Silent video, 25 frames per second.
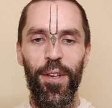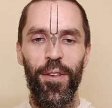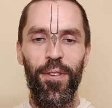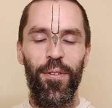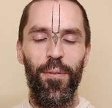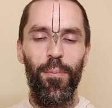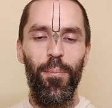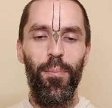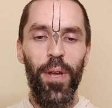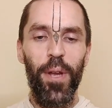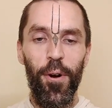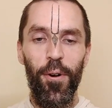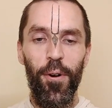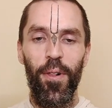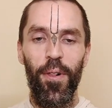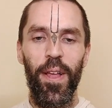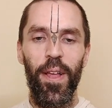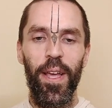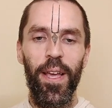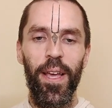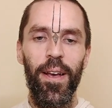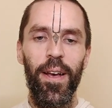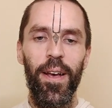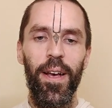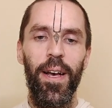
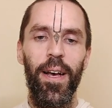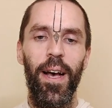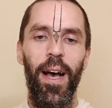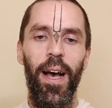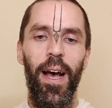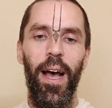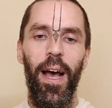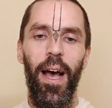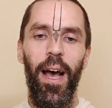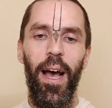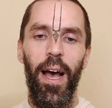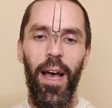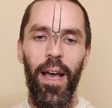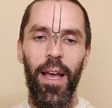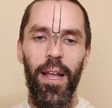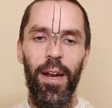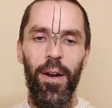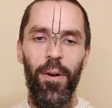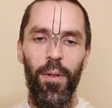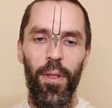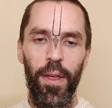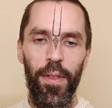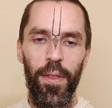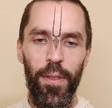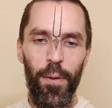merely,
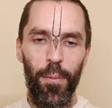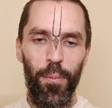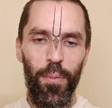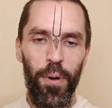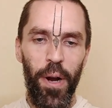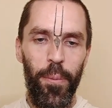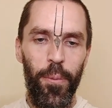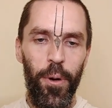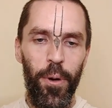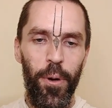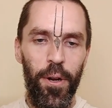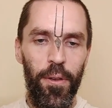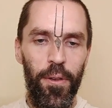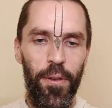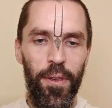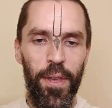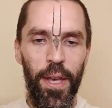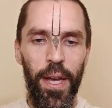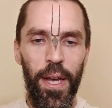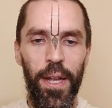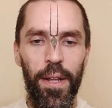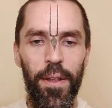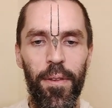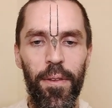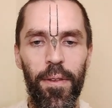in the primary
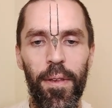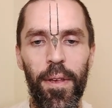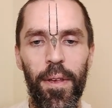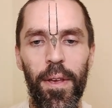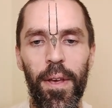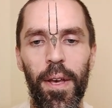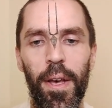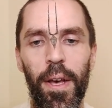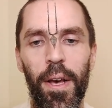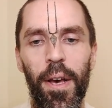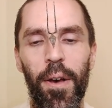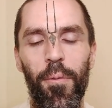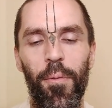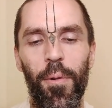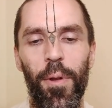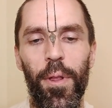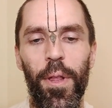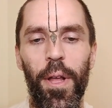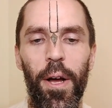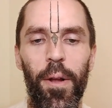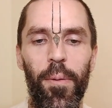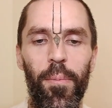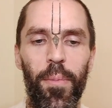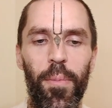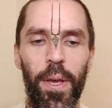sense, will
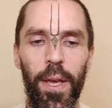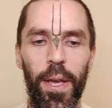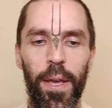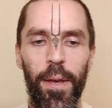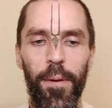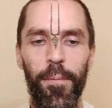not be